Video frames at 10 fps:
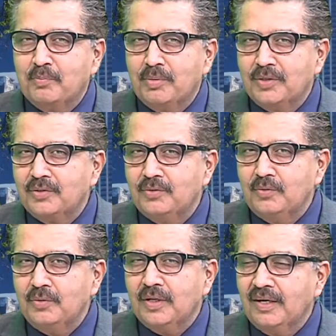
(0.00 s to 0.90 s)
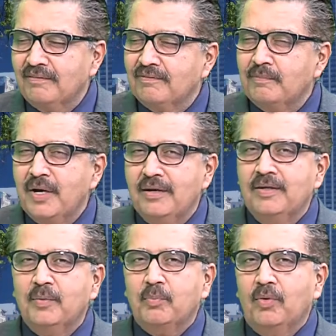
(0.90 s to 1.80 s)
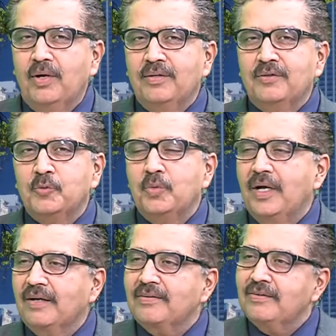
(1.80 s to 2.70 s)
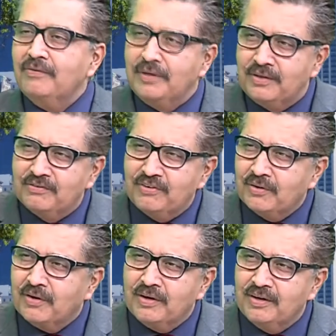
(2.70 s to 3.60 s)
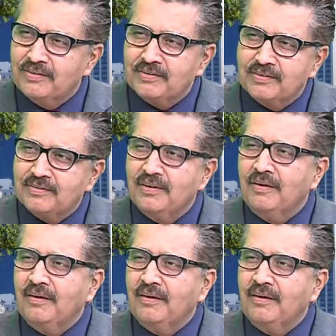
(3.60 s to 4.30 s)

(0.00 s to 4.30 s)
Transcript: but you have made it a point to be active with different organizations.